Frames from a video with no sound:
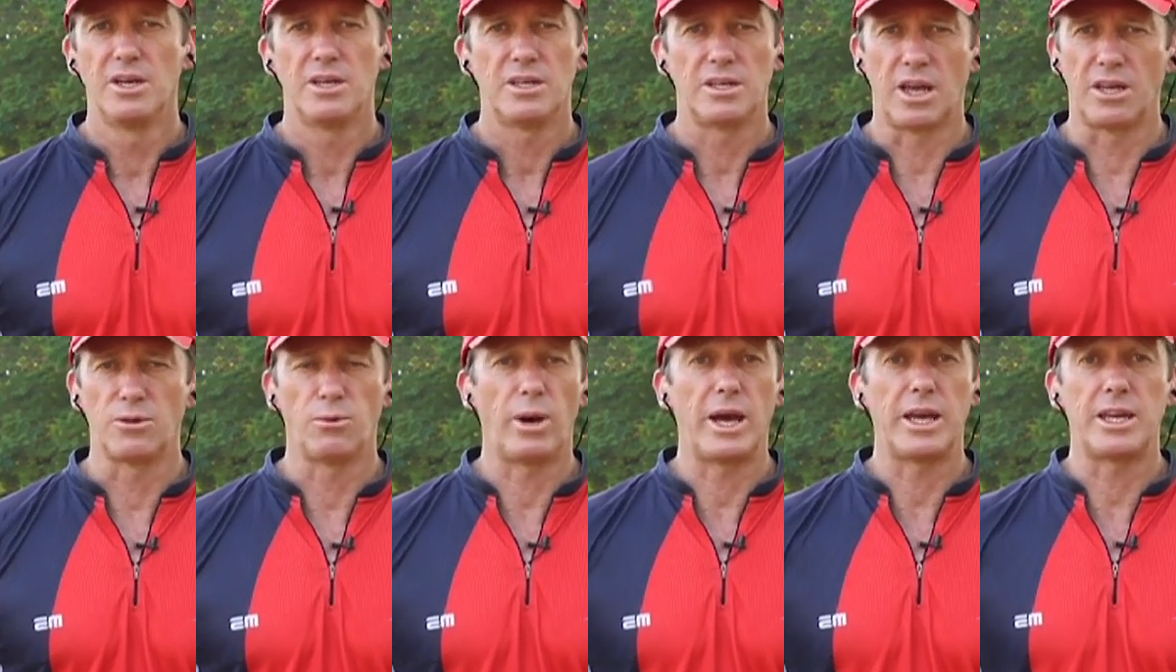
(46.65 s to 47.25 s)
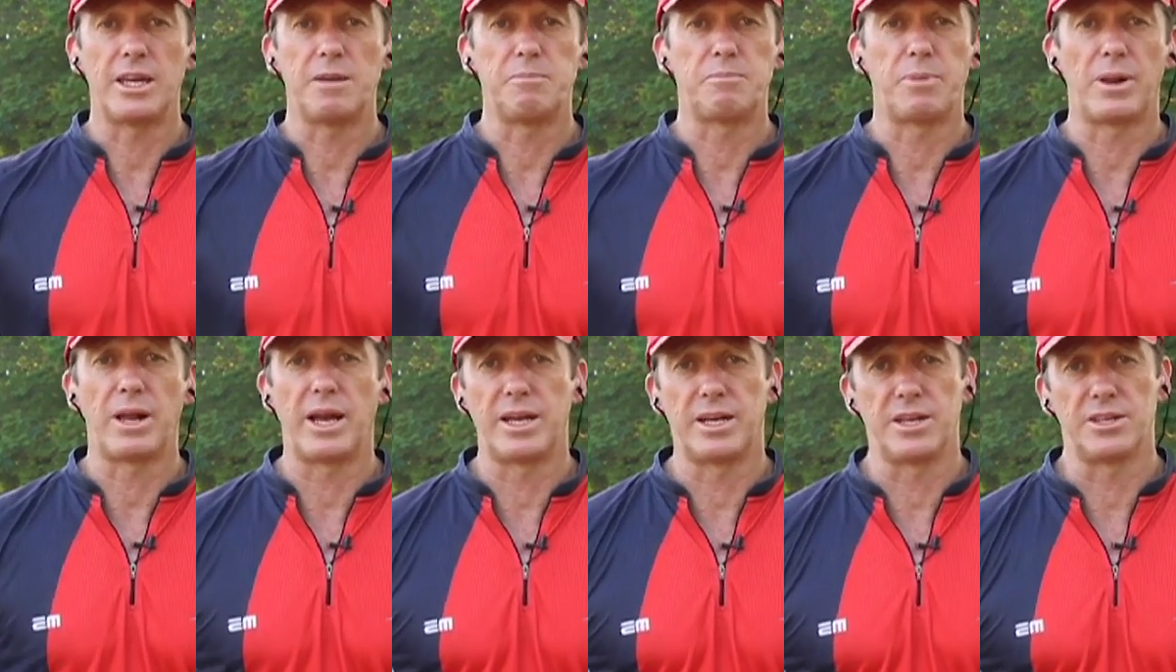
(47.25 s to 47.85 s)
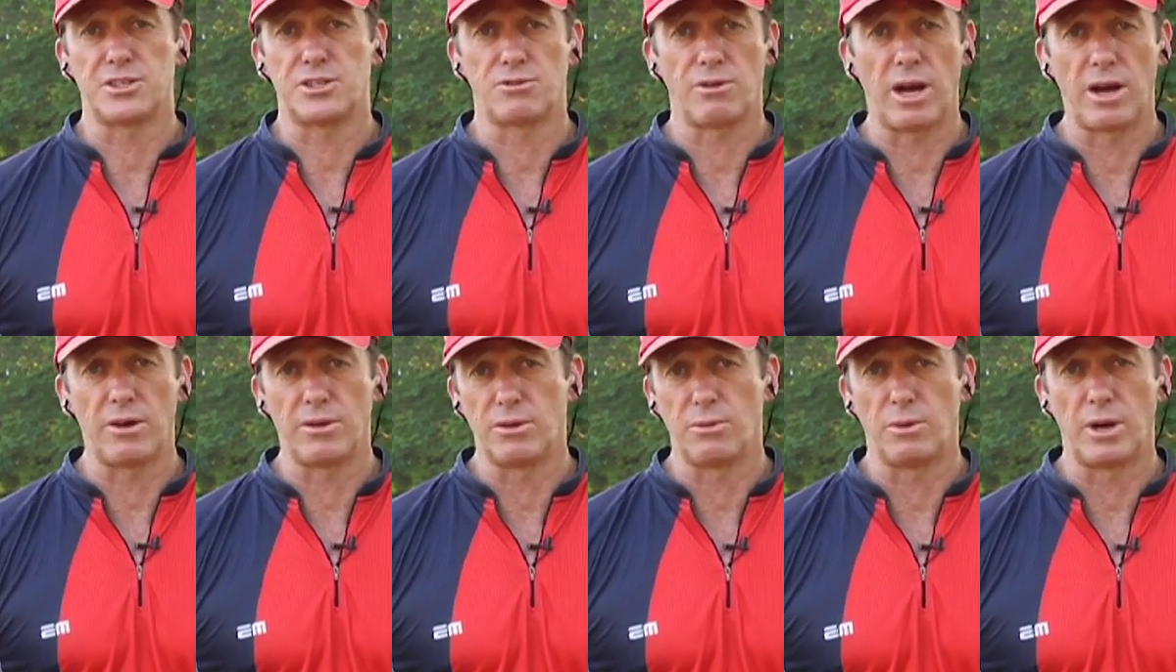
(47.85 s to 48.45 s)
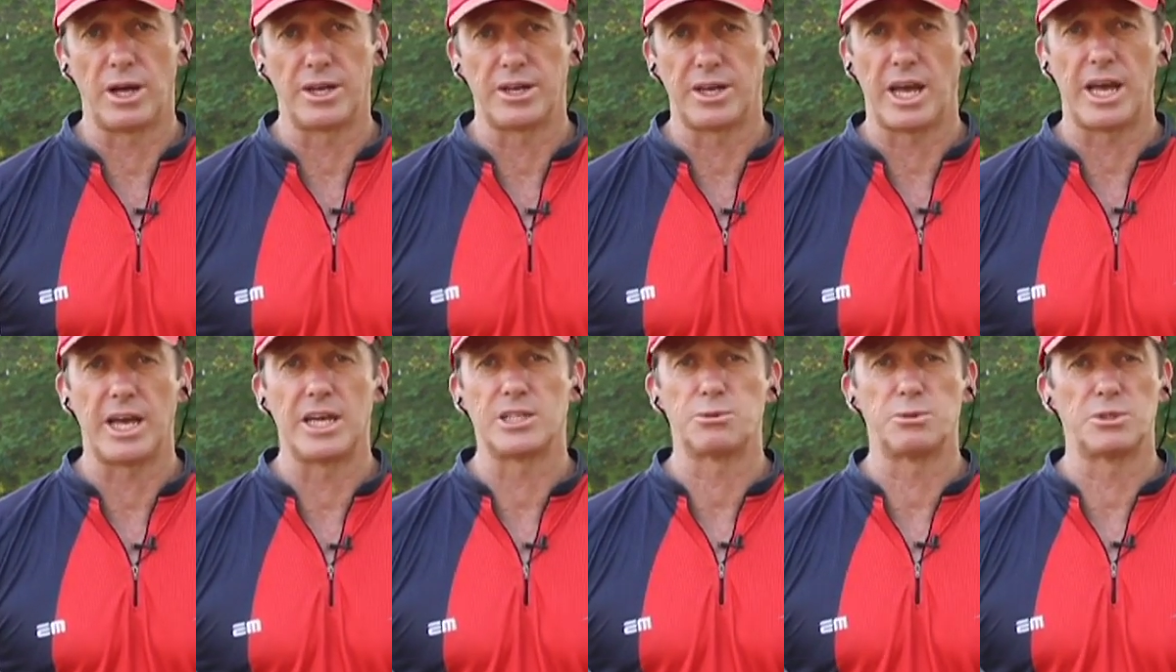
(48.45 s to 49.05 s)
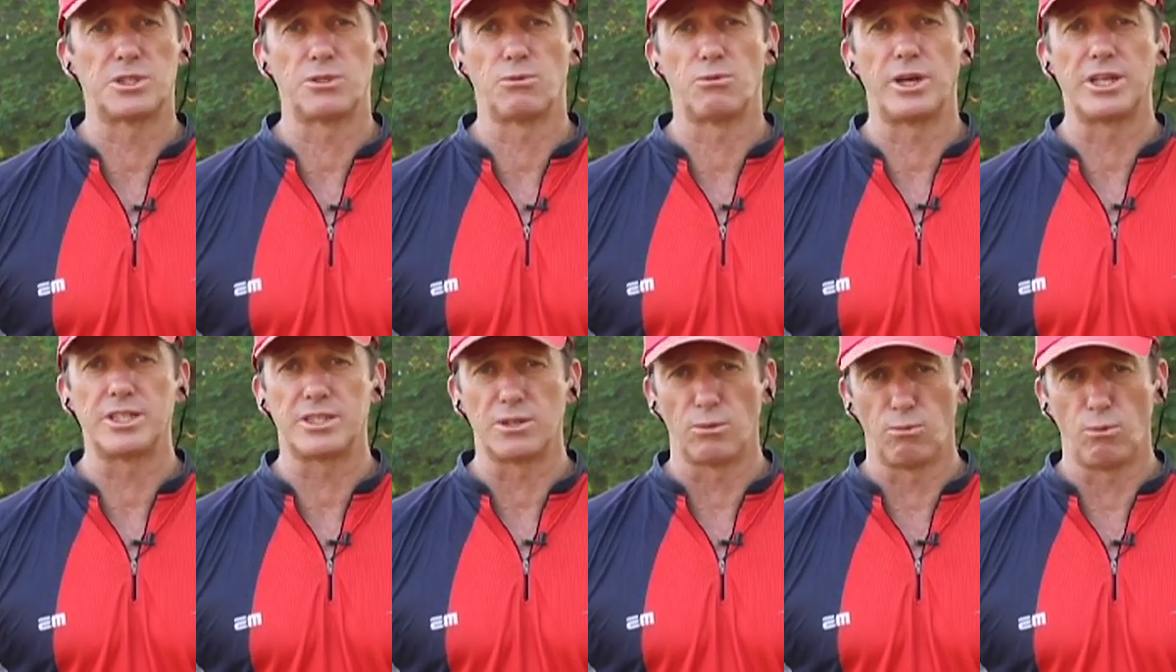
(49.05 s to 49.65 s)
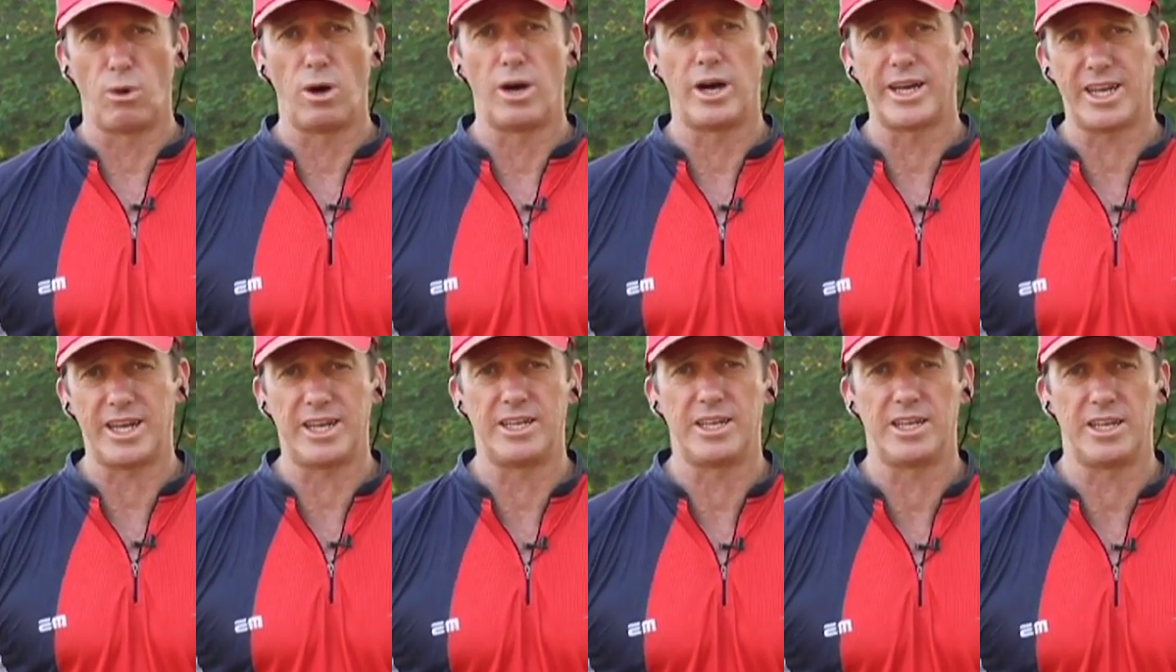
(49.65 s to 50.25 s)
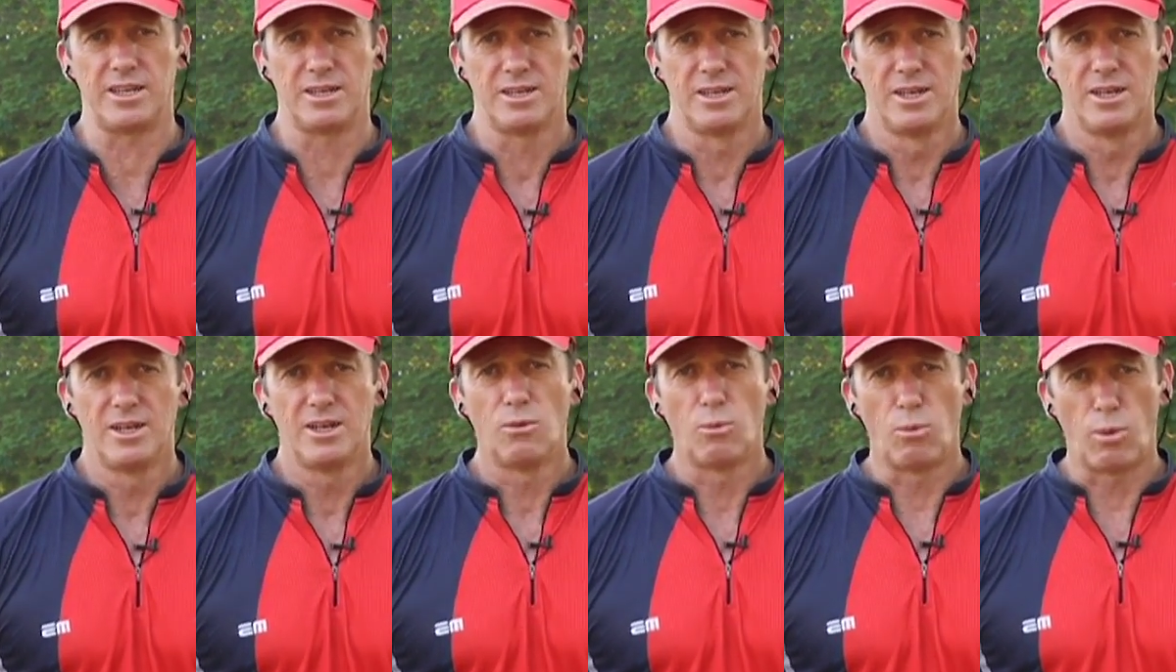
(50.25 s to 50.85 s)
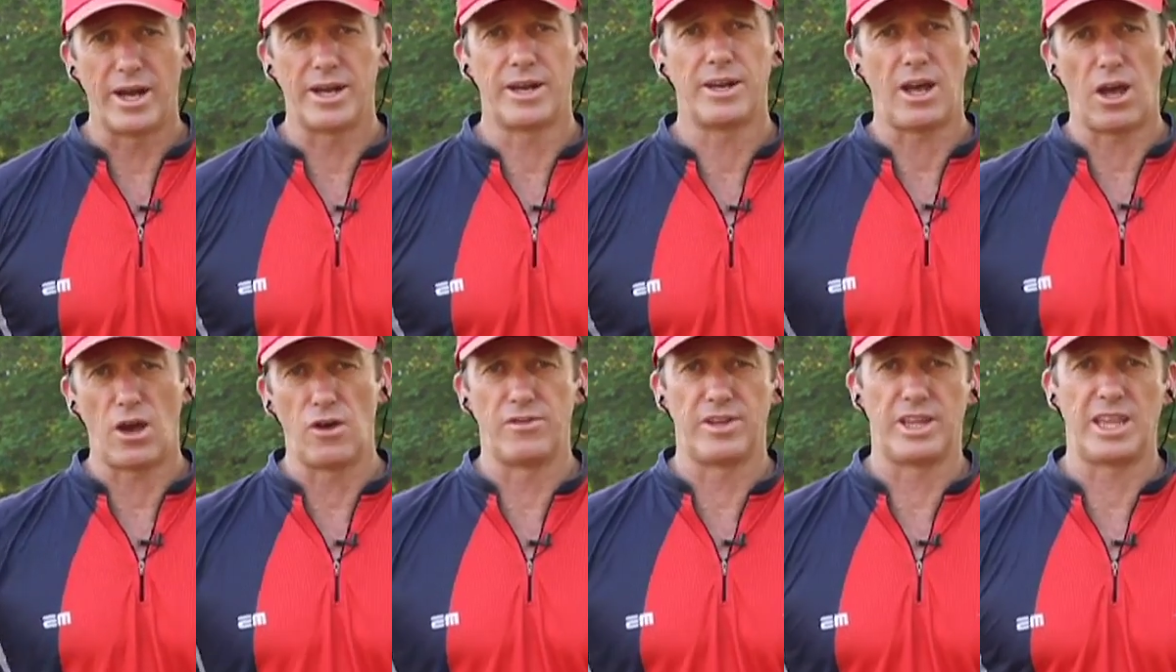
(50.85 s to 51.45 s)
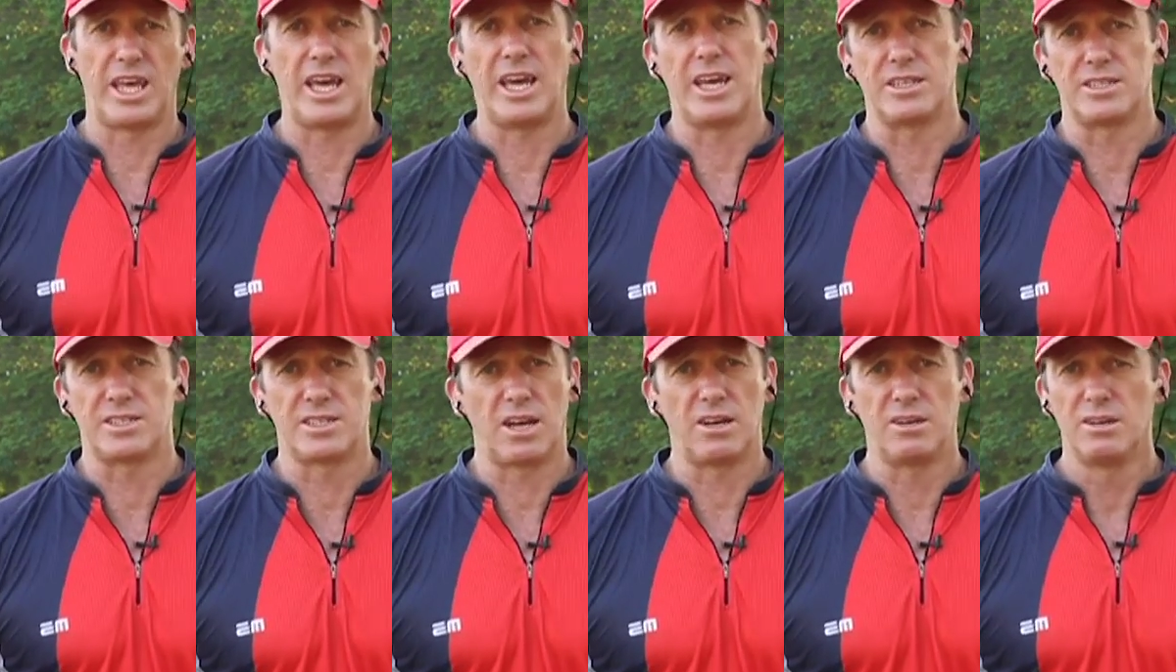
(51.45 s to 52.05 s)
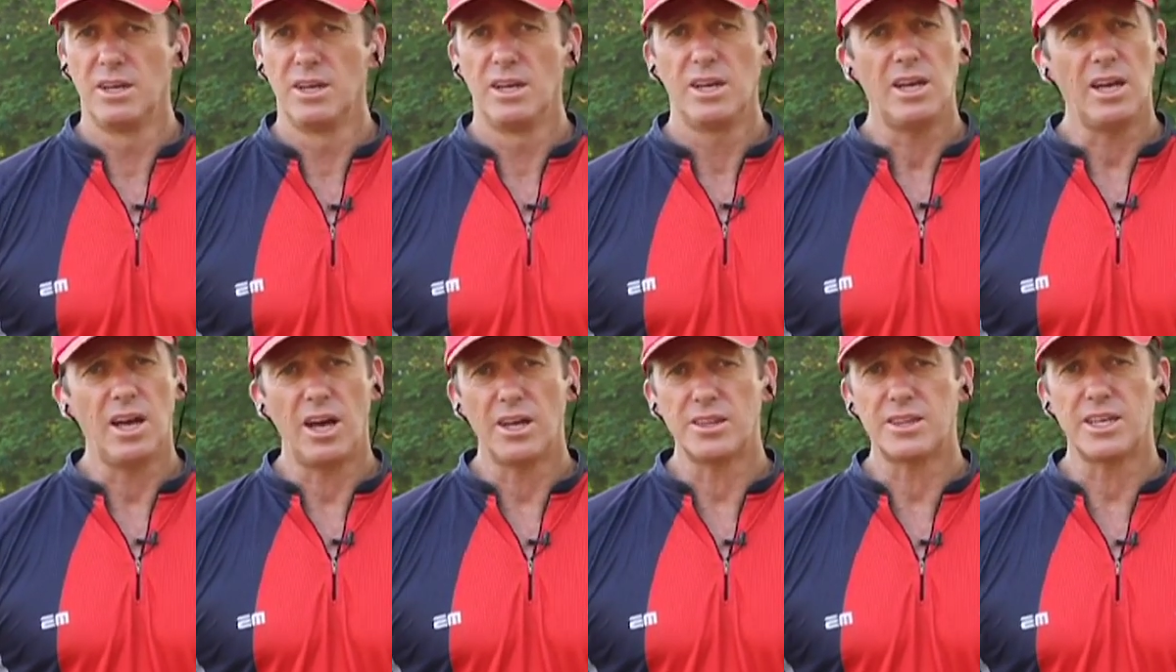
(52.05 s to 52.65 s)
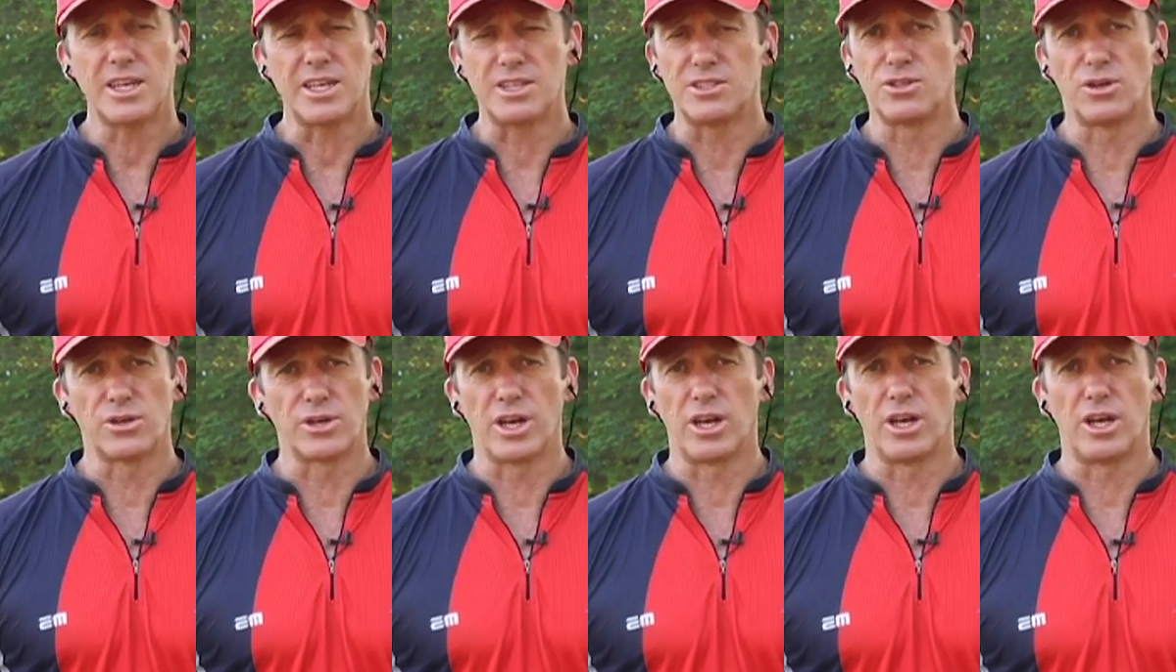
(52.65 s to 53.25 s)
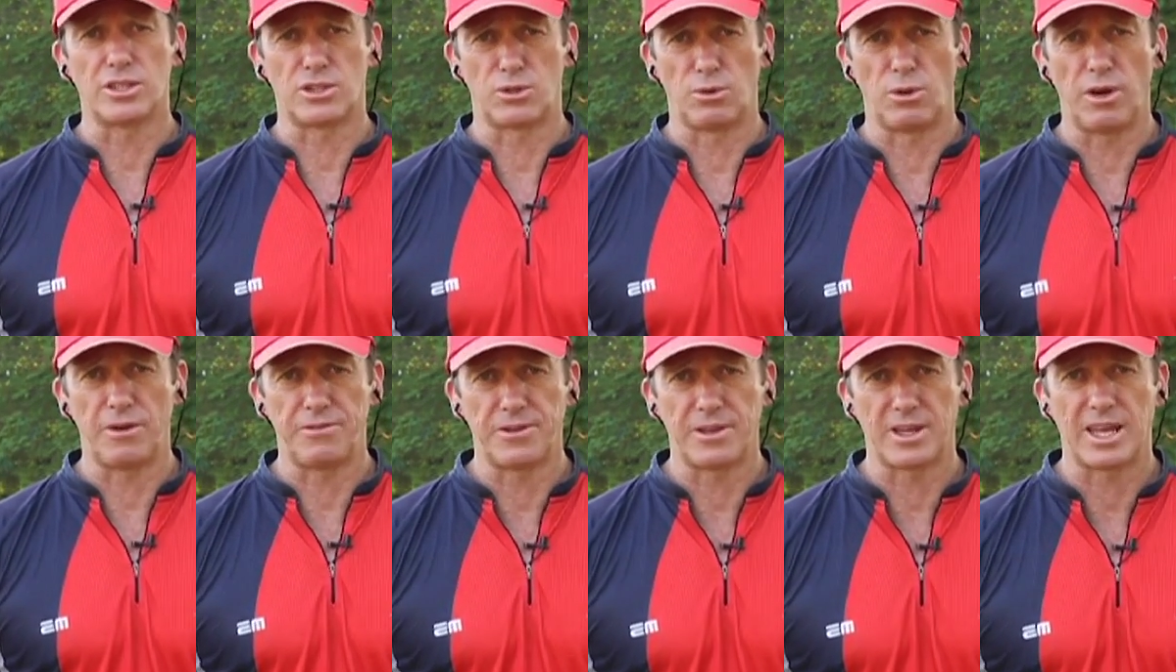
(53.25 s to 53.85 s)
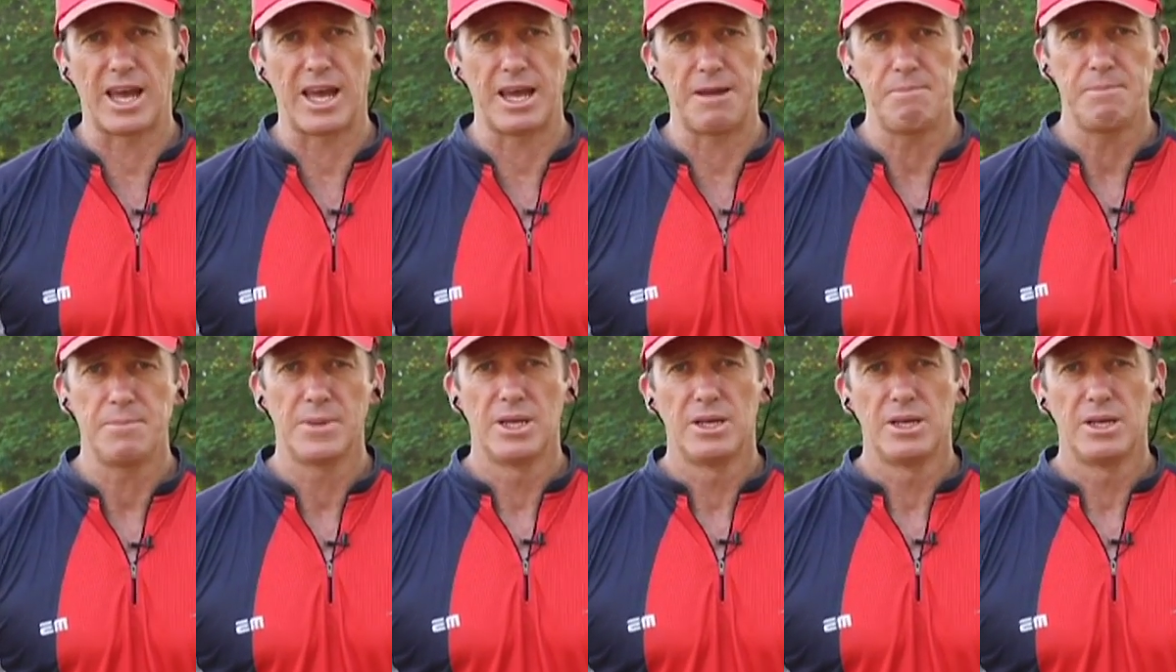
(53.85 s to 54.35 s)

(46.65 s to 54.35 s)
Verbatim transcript: You know, the way he played in Australia in the one Day was the reason why India won over there. So I think he's still got a lot to offer the game.